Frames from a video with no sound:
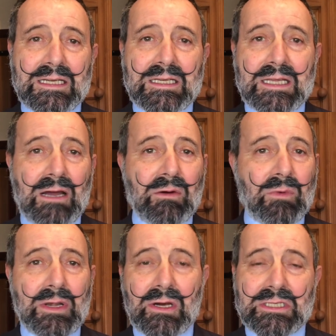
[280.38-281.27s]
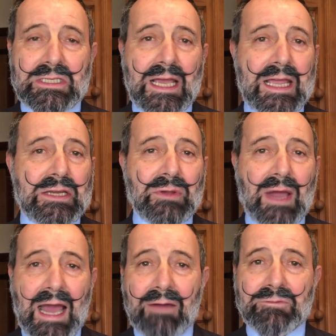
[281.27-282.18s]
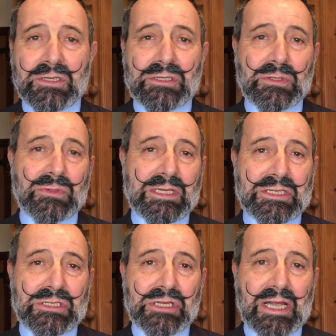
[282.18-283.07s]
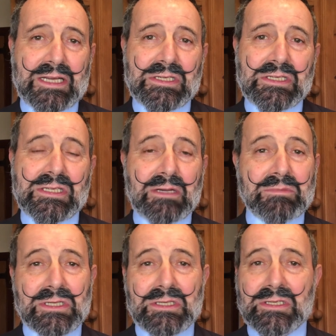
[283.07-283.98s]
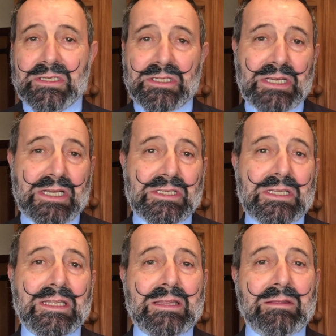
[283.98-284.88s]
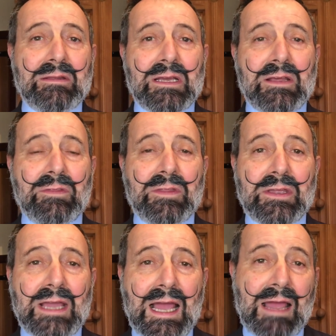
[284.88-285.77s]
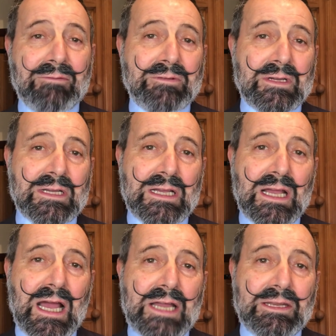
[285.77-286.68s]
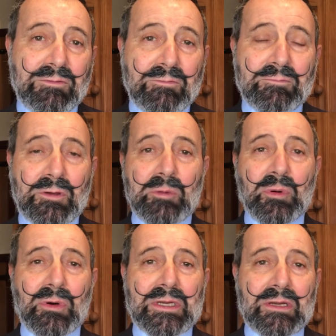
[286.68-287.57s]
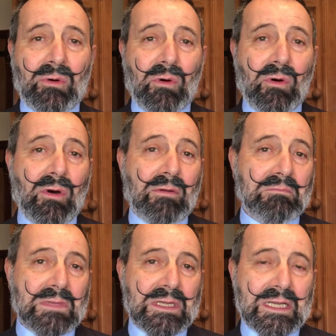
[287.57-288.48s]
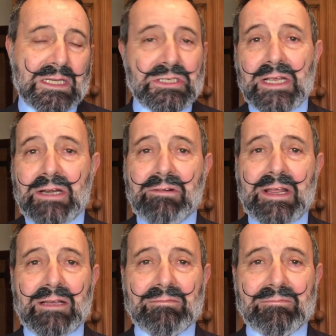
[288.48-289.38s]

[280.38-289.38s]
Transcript: You know, we're not saying you have to do these changes. I'm just suggesting that you have a different viewpoint or consider it,